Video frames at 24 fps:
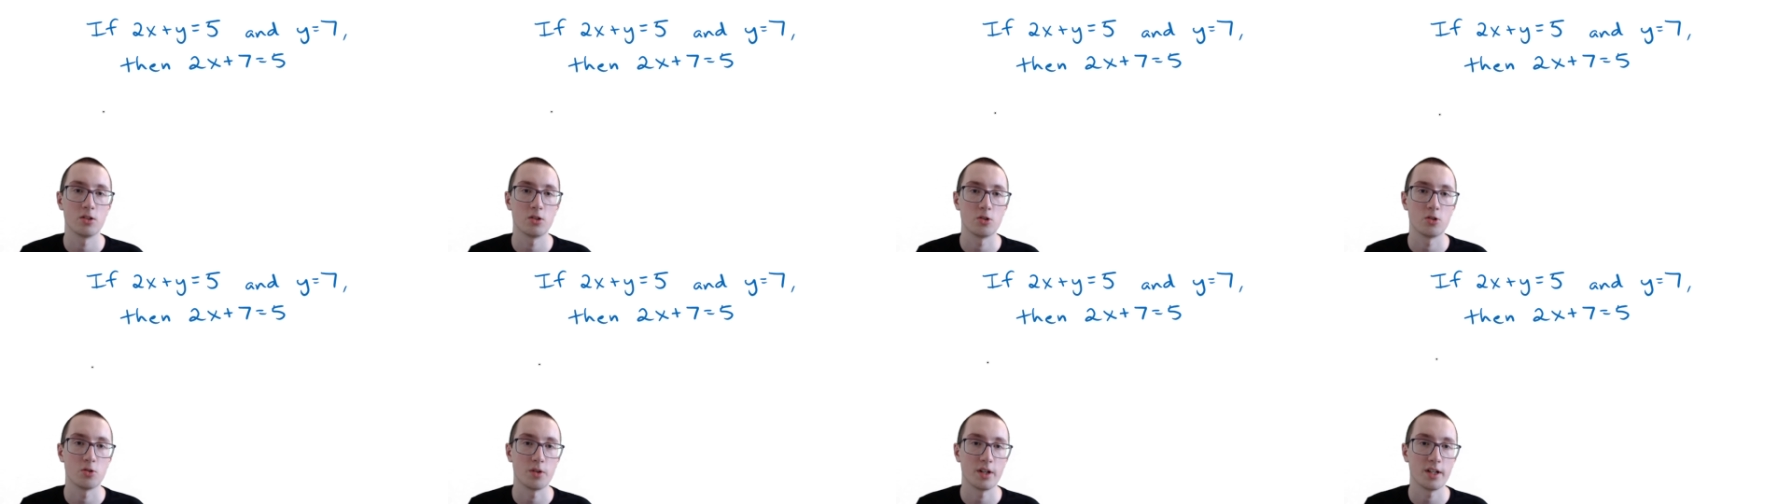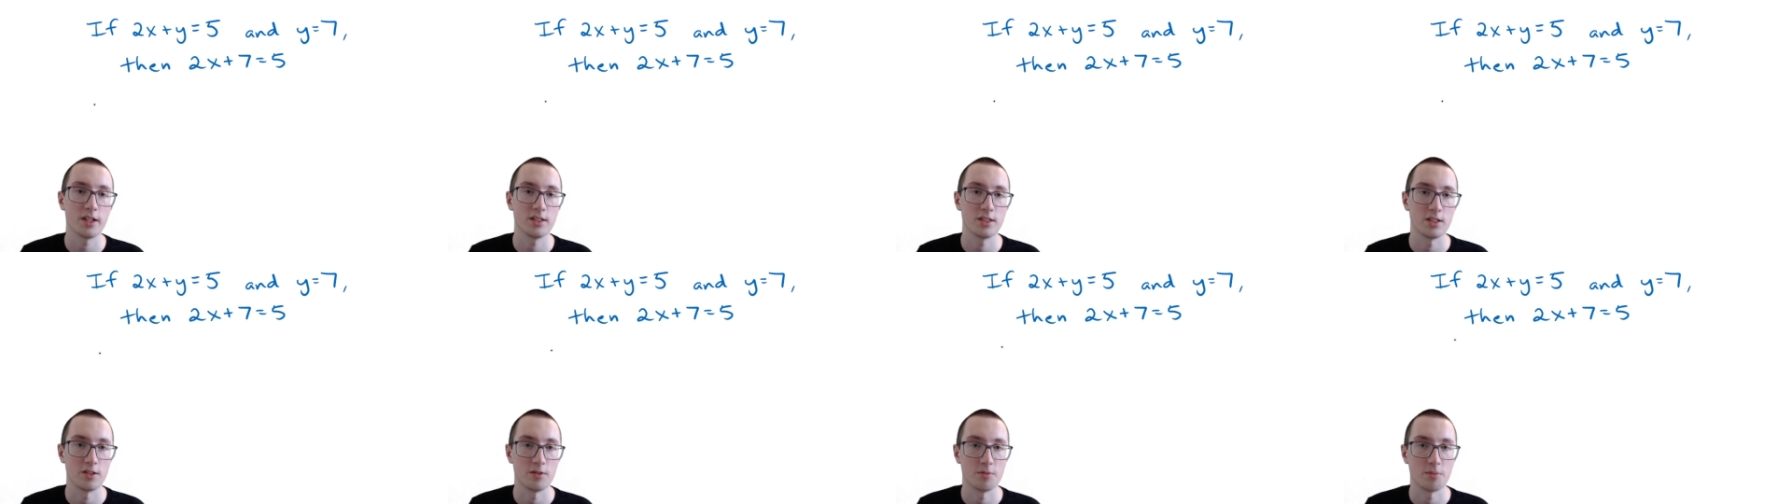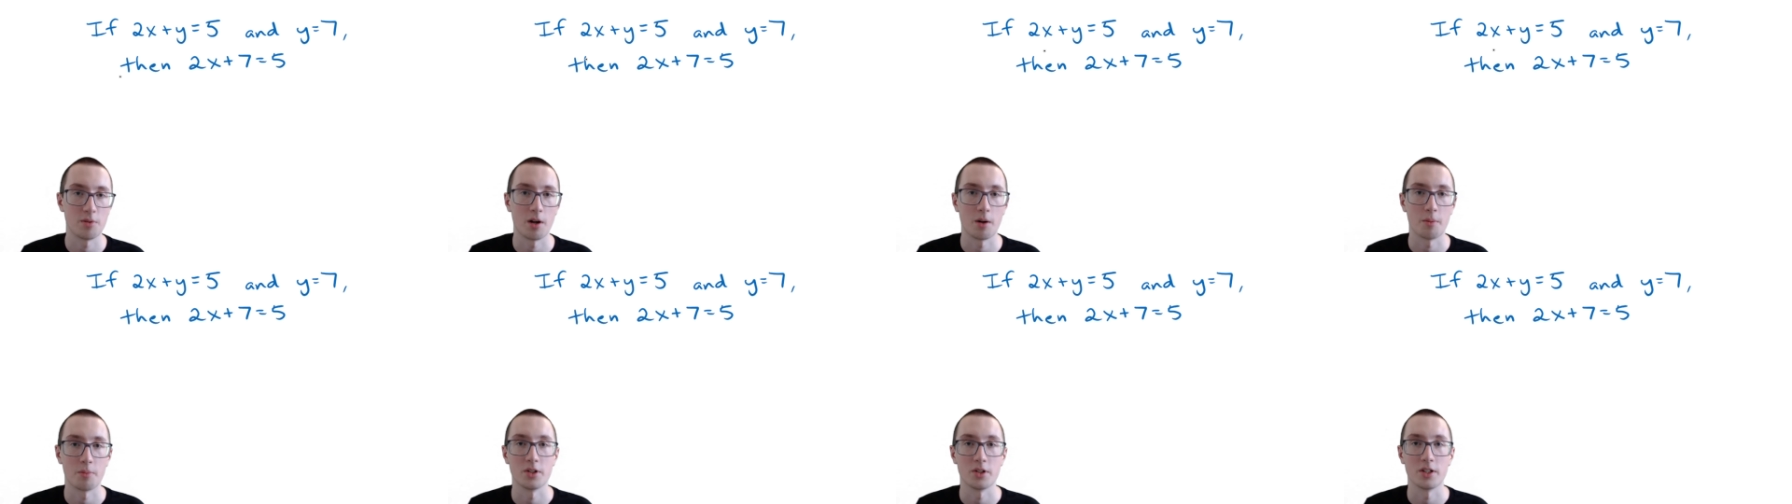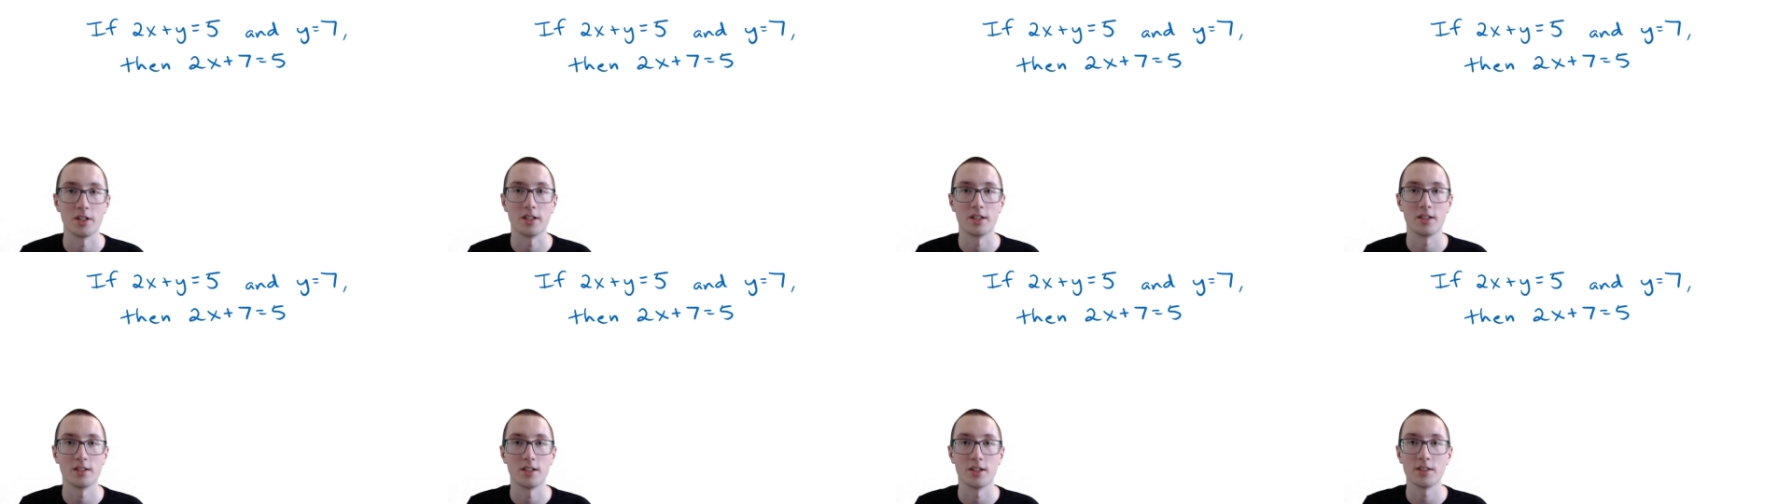transitive
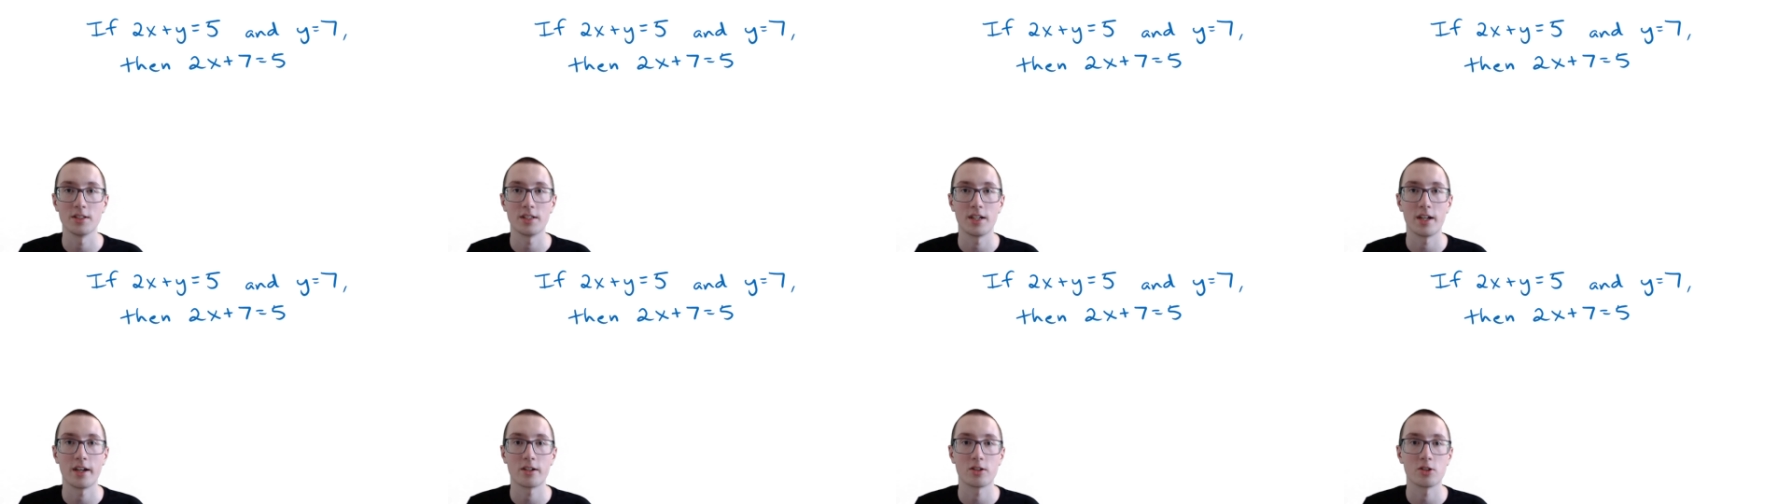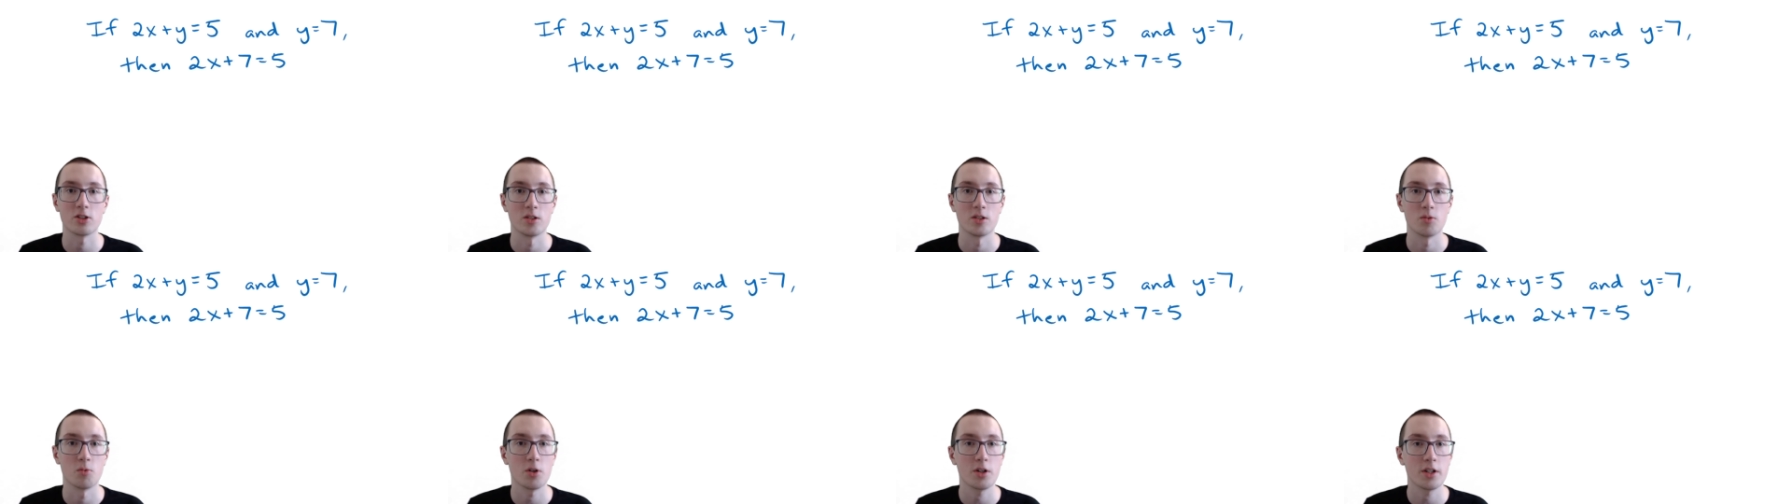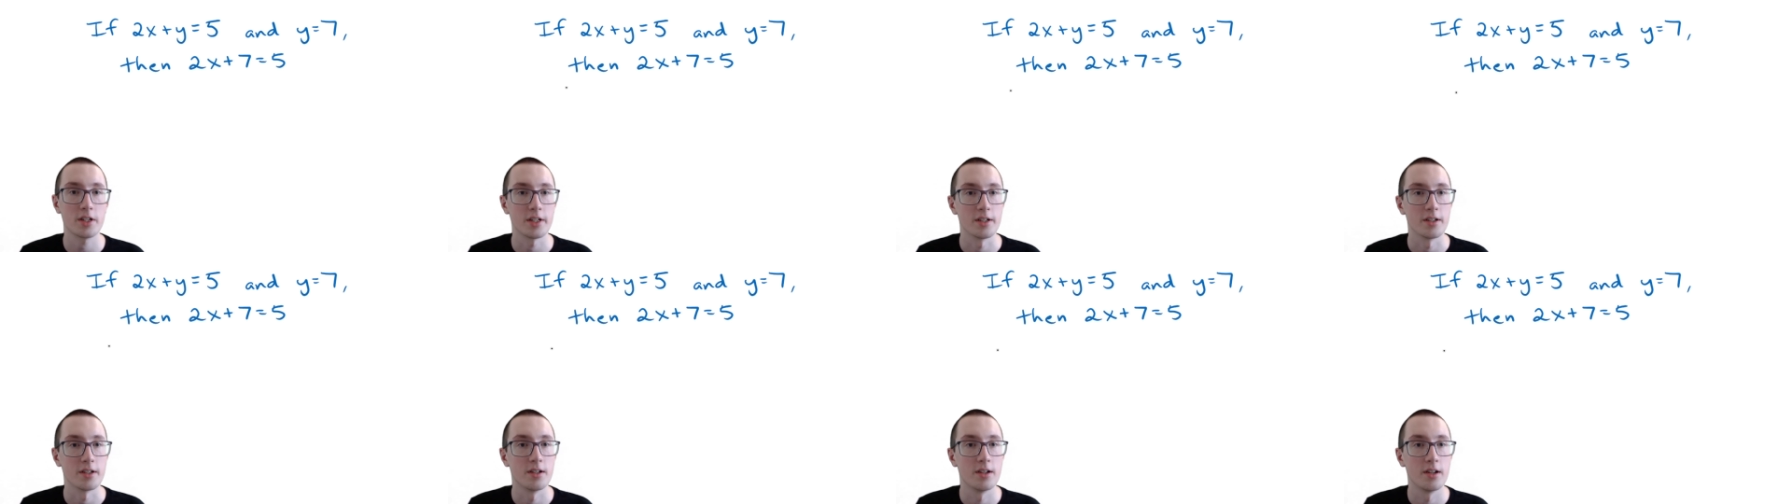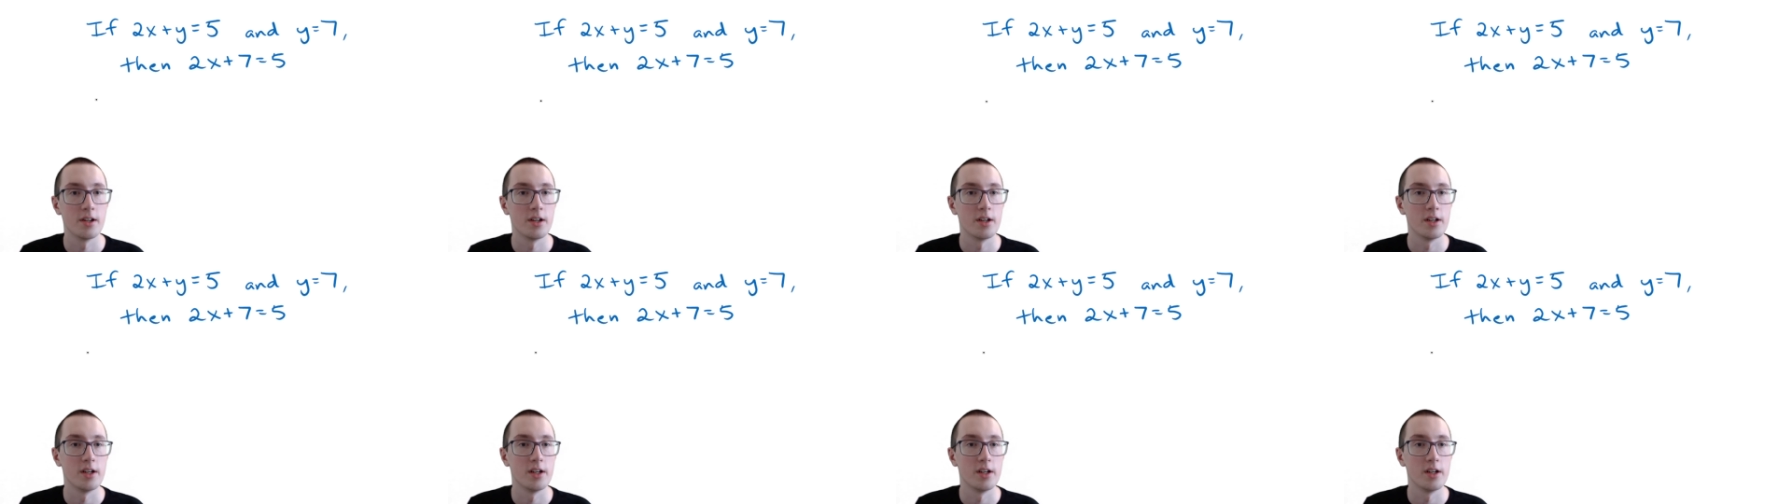property doesn't actually work here.